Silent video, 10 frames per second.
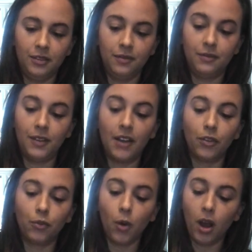Five
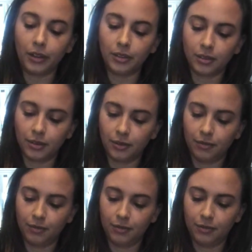of Wands.
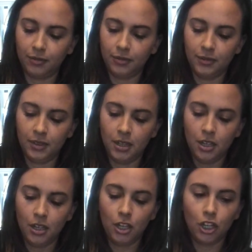
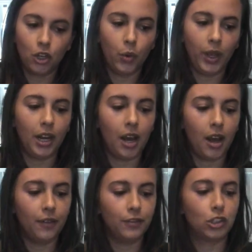Queen
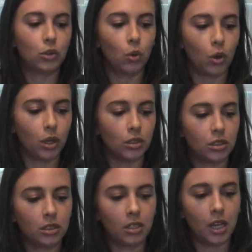of
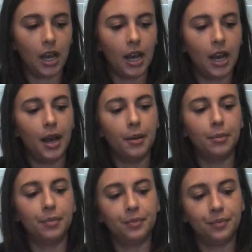Swords. All